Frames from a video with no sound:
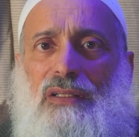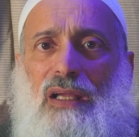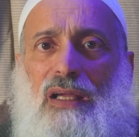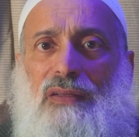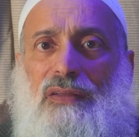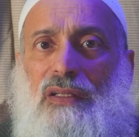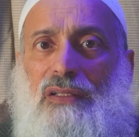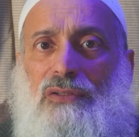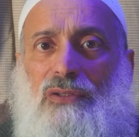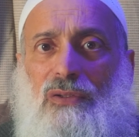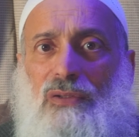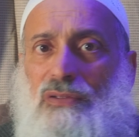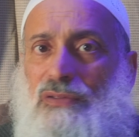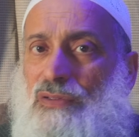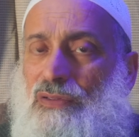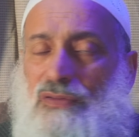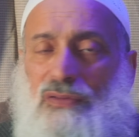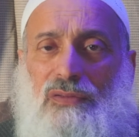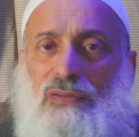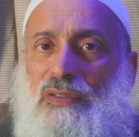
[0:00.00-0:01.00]
and they told
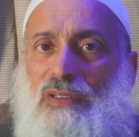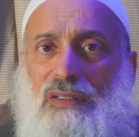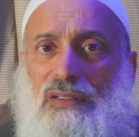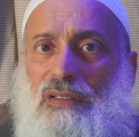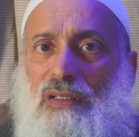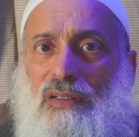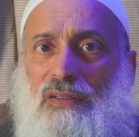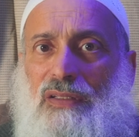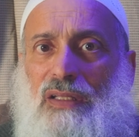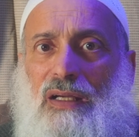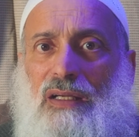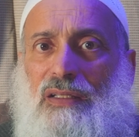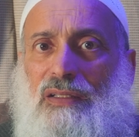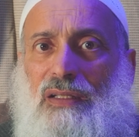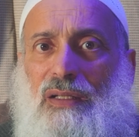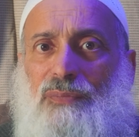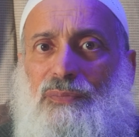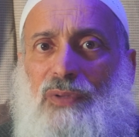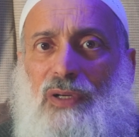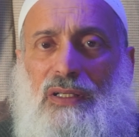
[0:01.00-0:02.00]

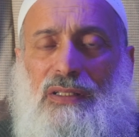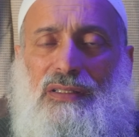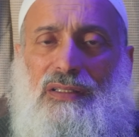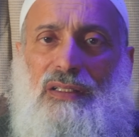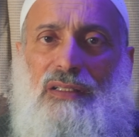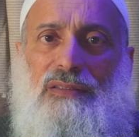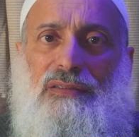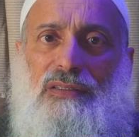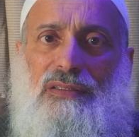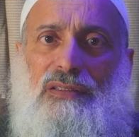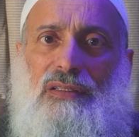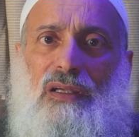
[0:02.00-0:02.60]
the persons,